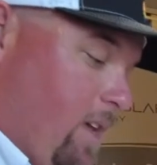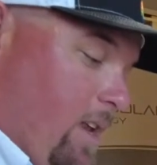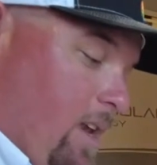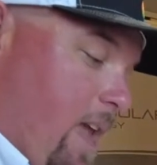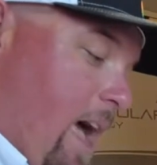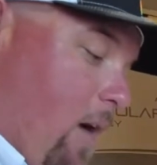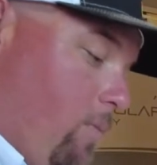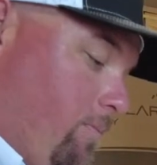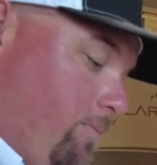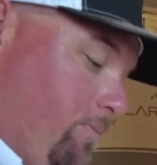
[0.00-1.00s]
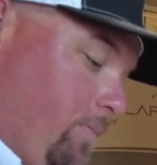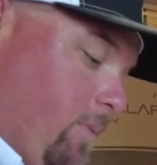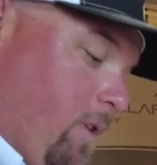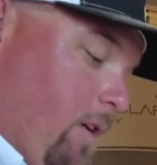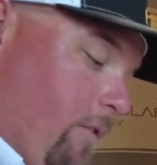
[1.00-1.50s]
Now,
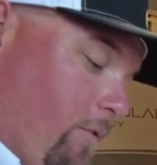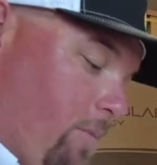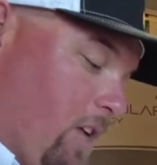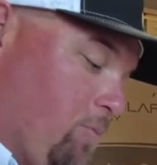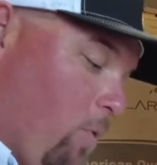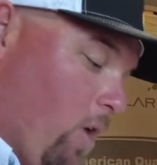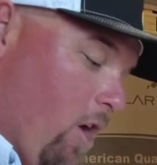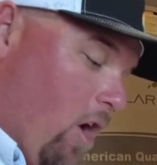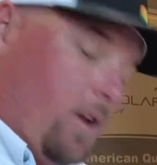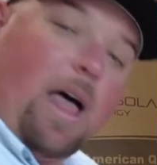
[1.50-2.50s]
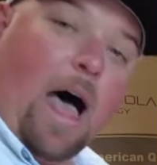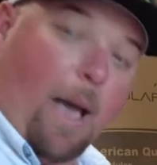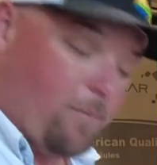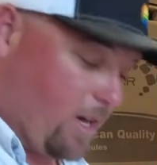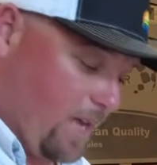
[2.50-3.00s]
from this point on,
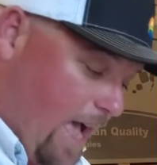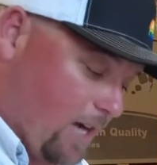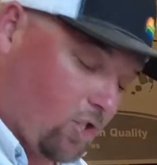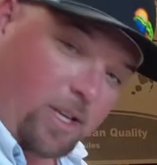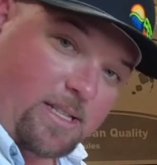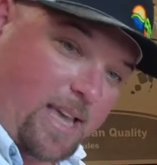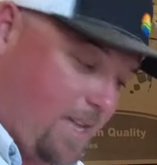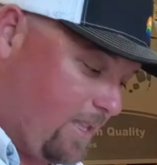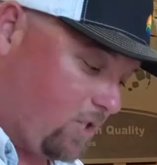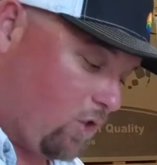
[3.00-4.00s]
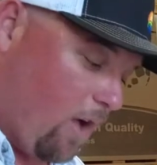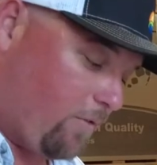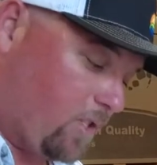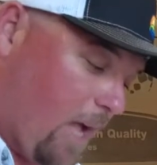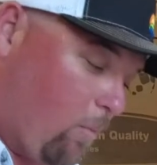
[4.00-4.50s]
I'm gonna actually take this off
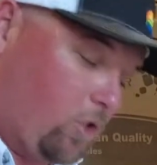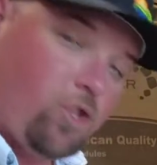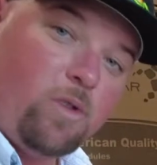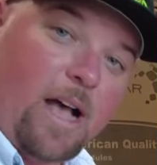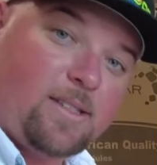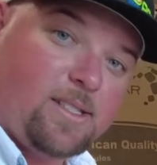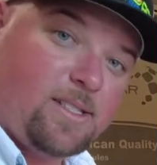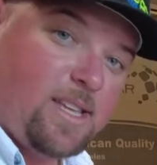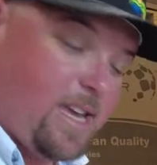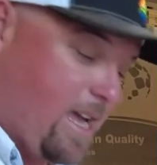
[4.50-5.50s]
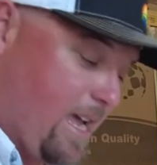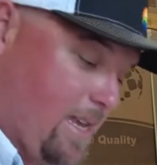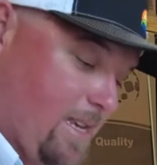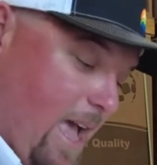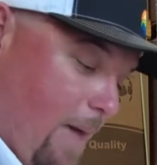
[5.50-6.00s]
because I want you guys to see in
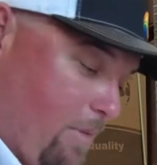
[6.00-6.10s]
depth.